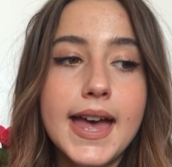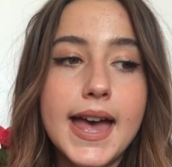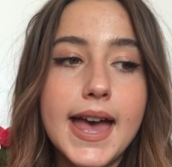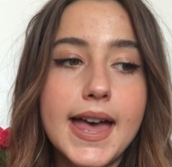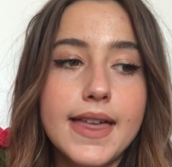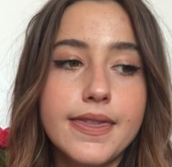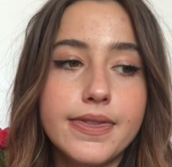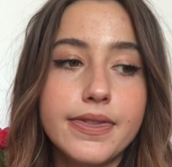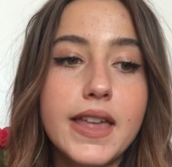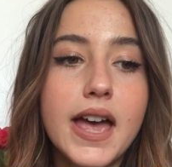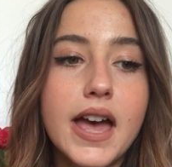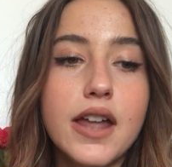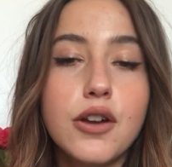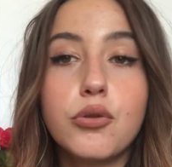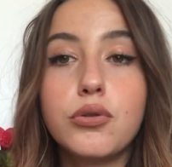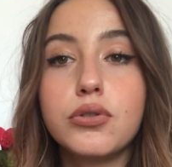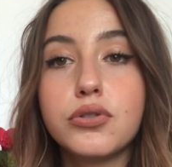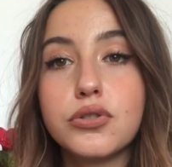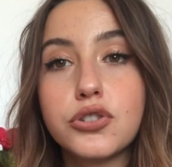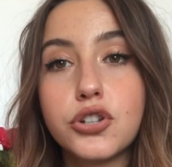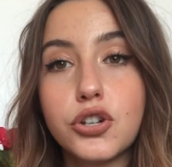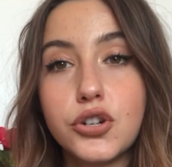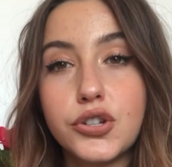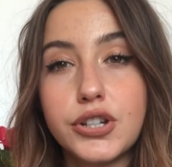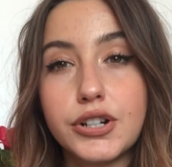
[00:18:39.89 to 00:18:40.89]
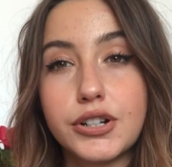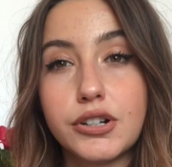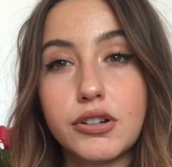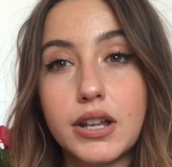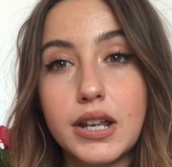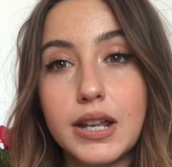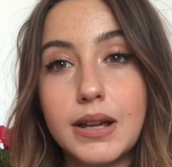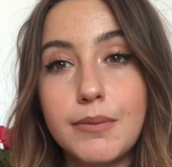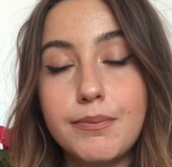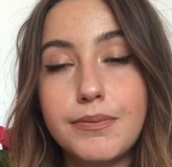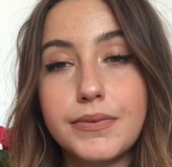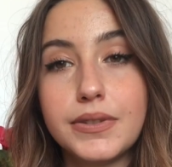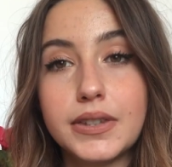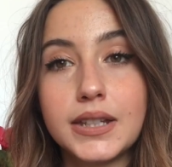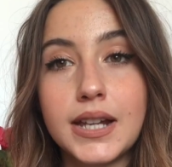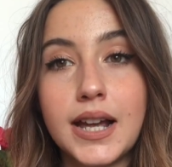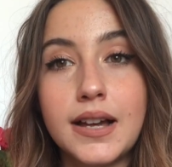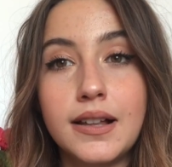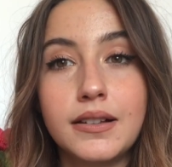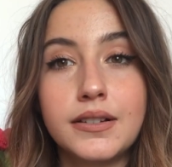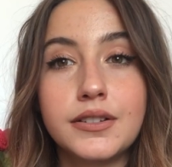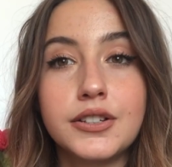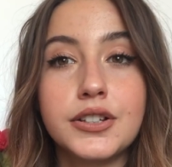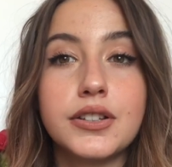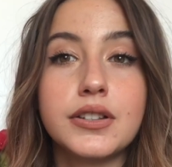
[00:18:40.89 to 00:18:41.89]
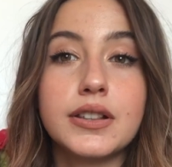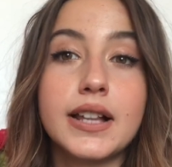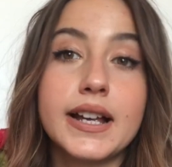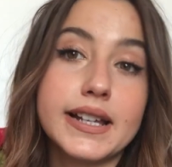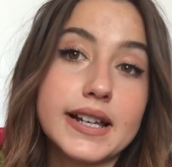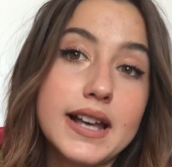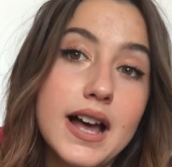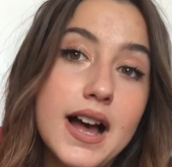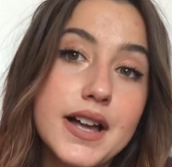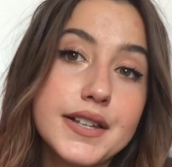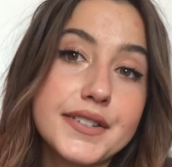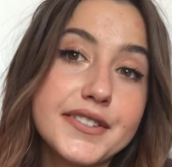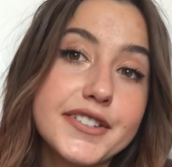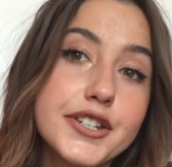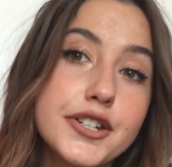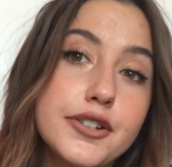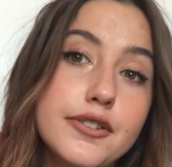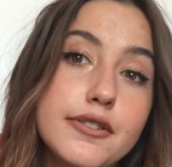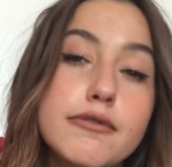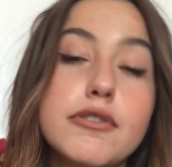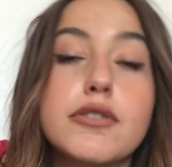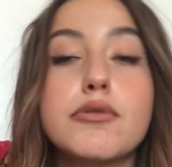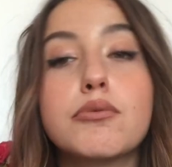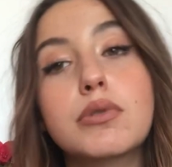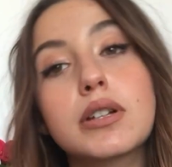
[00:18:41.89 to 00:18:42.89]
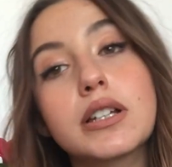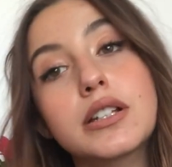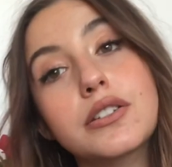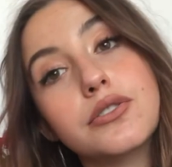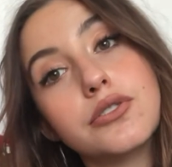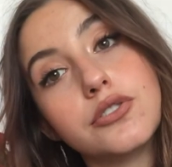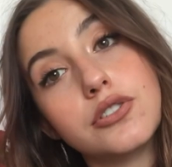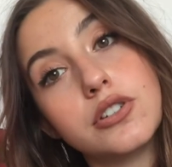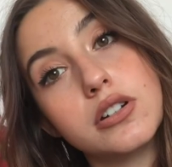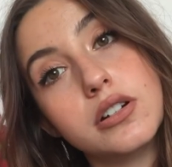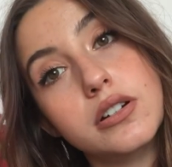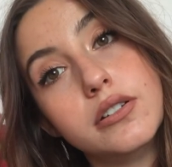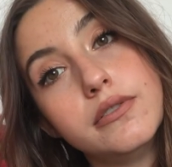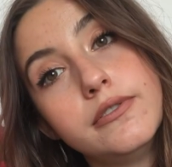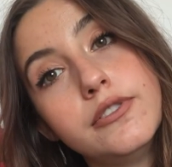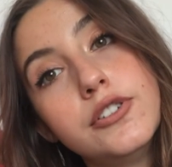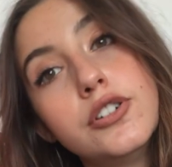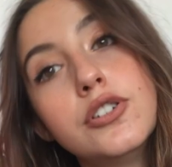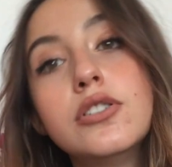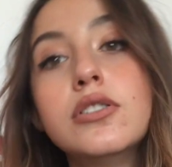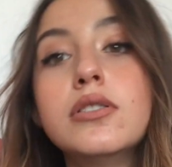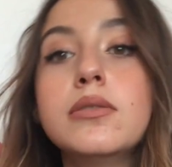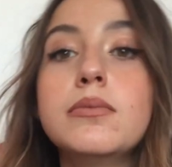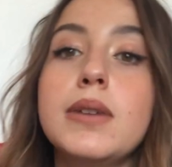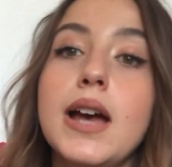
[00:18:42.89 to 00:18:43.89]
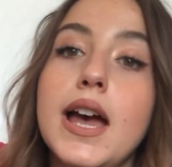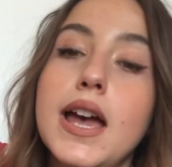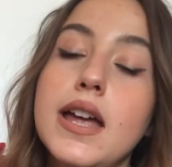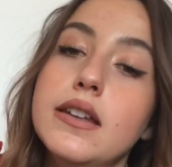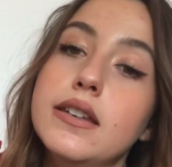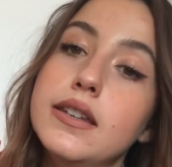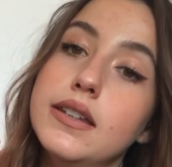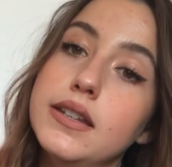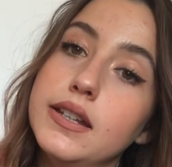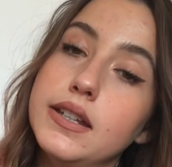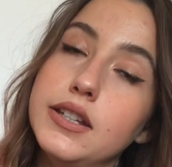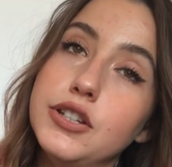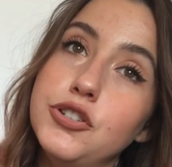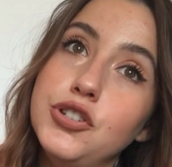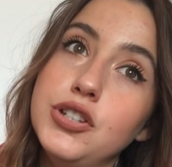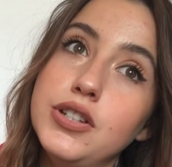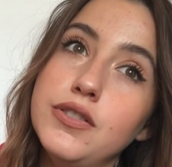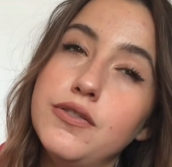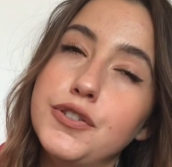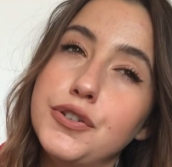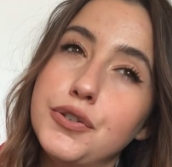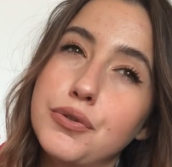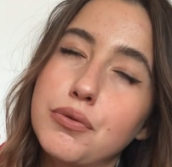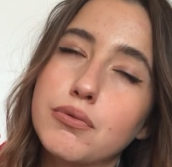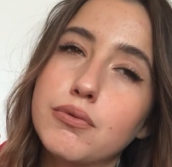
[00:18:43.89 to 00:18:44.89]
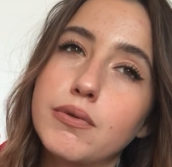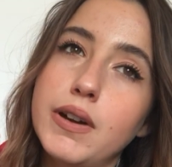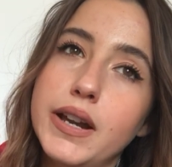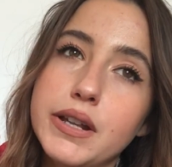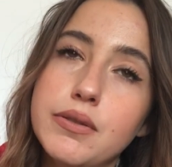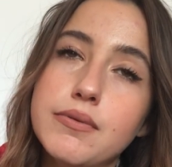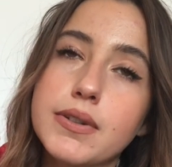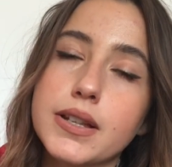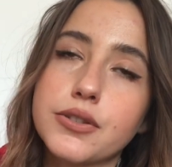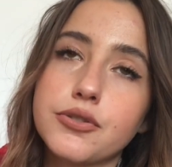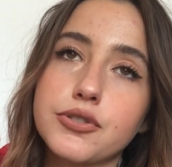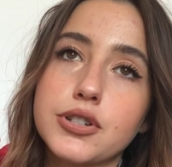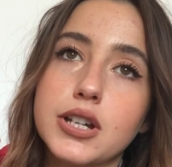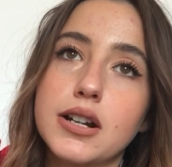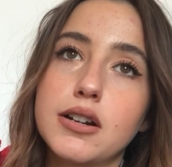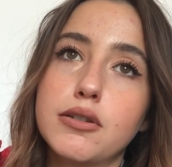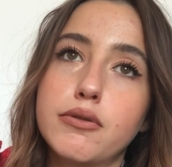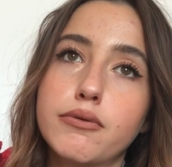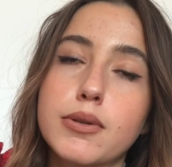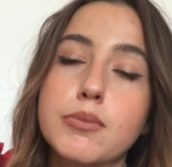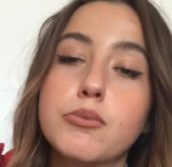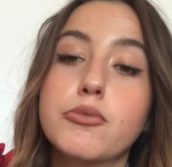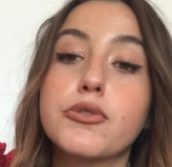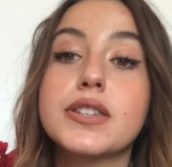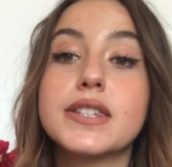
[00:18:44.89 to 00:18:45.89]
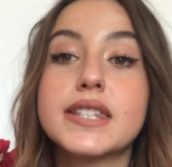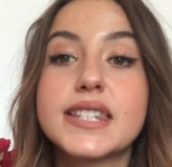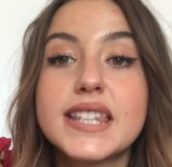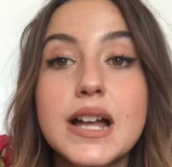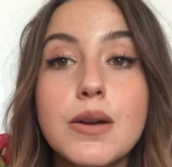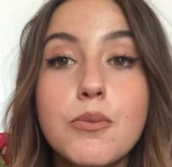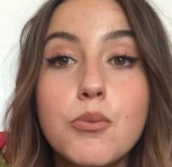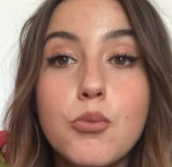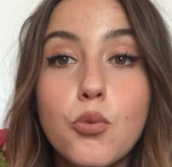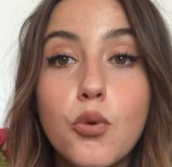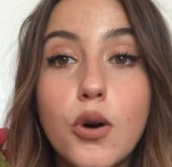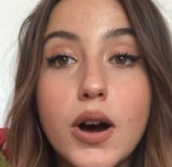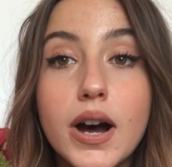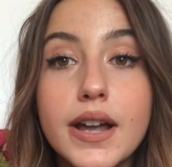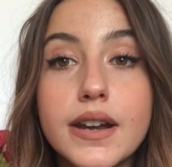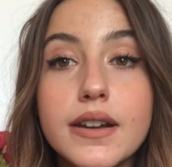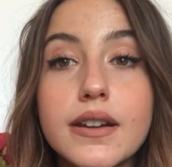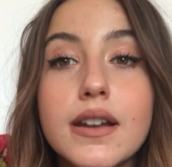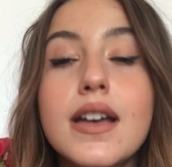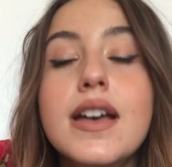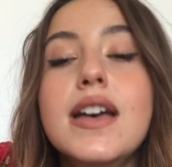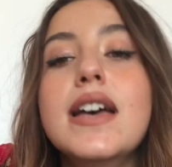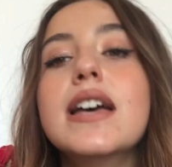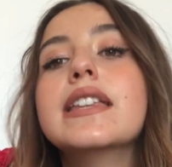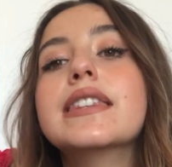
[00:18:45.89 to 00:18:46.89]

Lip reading: And then also they're gonna tell you, like ask you if you're willing to share a room, and if you really want to share a room with someone,